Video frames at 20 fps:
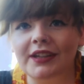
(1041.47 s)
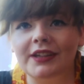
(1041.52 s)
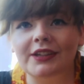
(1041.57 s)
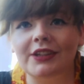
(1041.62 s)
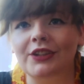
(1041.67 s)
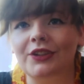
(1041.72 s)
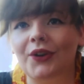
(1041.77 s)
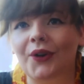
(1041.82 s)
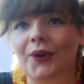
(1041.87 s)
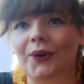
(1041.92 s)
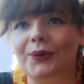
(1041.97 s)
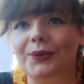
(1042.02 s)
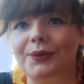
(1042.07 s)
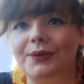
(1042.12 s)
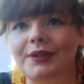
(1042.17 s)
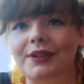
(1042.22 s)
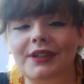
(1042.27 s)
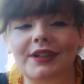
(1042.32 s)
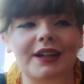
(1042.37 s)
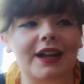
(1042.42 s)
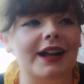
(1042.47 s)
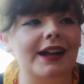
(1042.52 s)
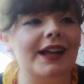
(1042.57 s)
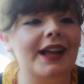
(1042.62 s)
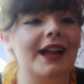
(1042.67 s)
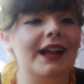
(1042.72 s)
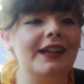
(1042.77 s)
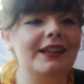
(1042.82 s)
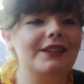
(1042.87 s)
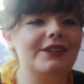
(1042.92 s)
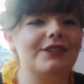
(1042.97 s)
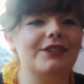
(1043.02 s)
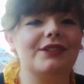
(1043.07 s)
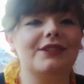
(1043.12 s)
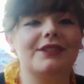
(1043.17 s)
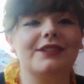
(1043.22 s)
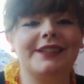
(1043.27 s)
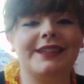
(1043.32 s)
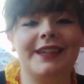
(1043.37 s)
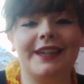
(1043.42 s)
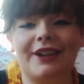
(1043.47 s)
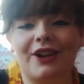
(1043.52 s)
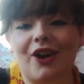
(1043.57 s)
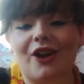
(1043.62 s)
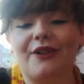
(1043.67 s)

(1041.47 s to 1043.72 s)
You know, I can't kick